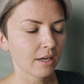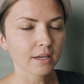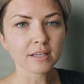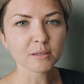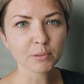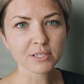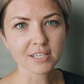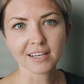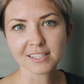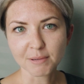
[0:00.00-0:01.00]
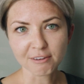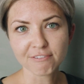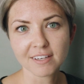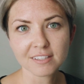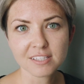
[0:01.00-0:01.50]
and protects my
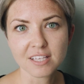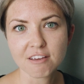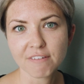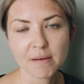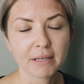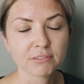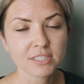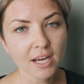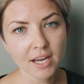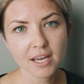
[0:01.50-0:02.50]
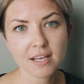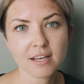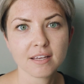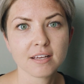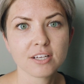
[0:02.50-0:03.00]
face if I'm outside
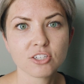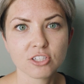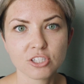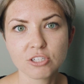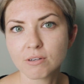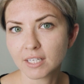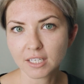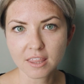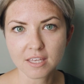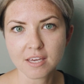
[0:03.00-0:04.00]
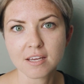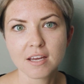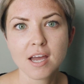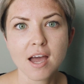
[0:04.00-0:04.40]
and just doing anything,